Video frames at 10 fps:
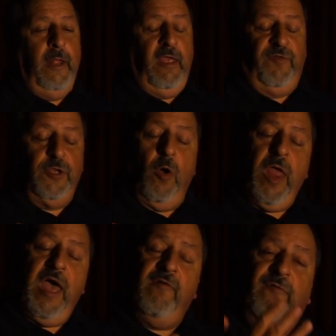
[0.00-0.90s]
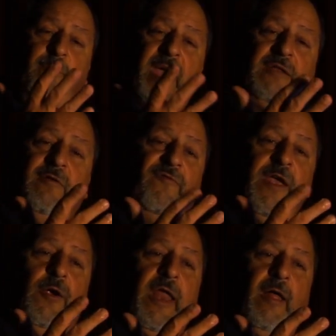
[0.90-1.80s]
if you don't have painted
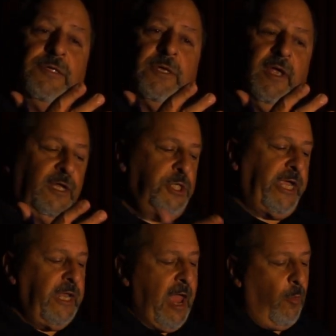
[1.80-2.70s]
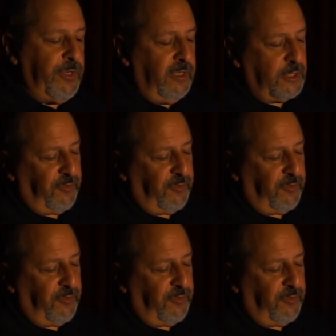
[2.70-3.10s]
fingernails, check it out. When you get